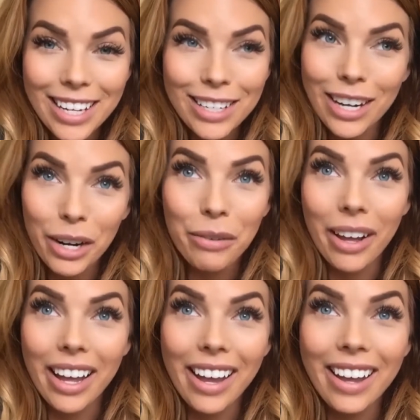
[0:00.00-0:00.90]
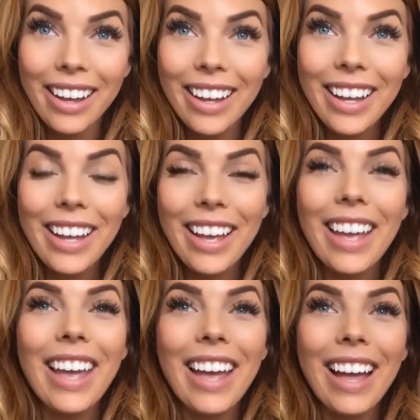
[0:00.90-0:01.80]
and terrifying.
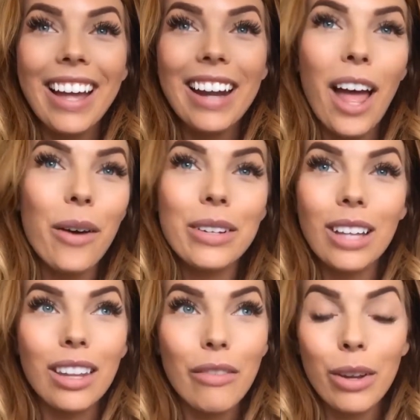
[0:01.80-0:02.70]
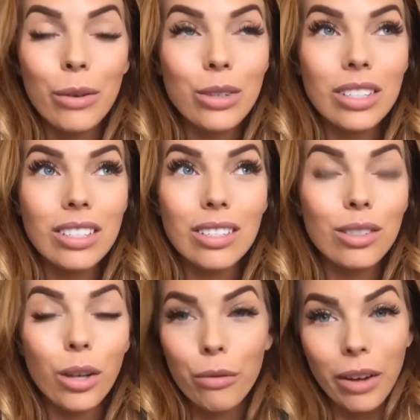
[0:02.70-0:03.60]
And I always thought that video was
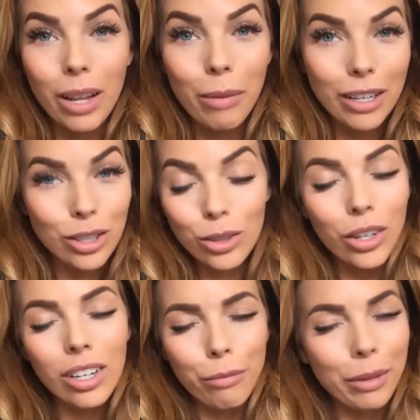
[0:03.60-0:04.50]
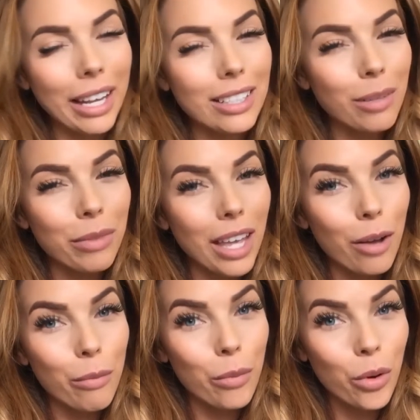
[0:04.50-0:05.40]
just so funny because you couldn't have planned
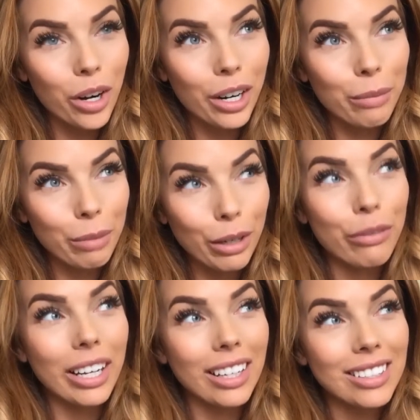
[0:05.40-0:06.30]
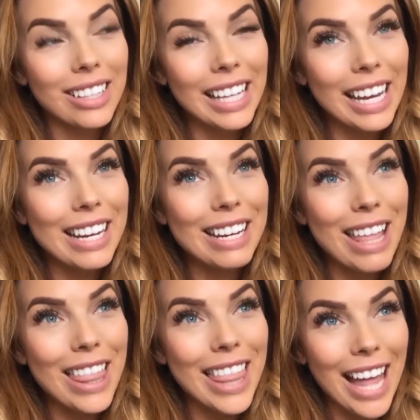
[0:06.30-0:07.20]
something more perfect
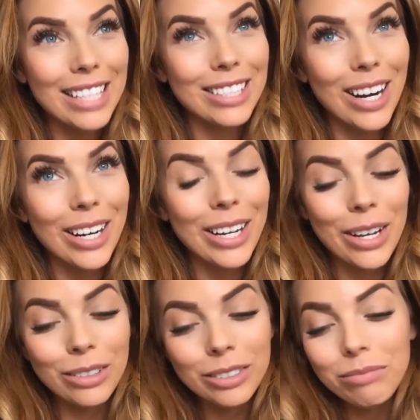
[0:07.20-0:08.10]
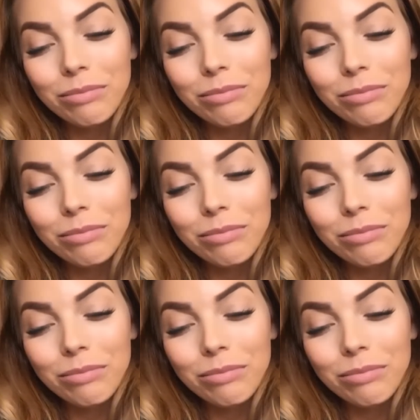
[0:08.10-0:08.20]
than that scenario.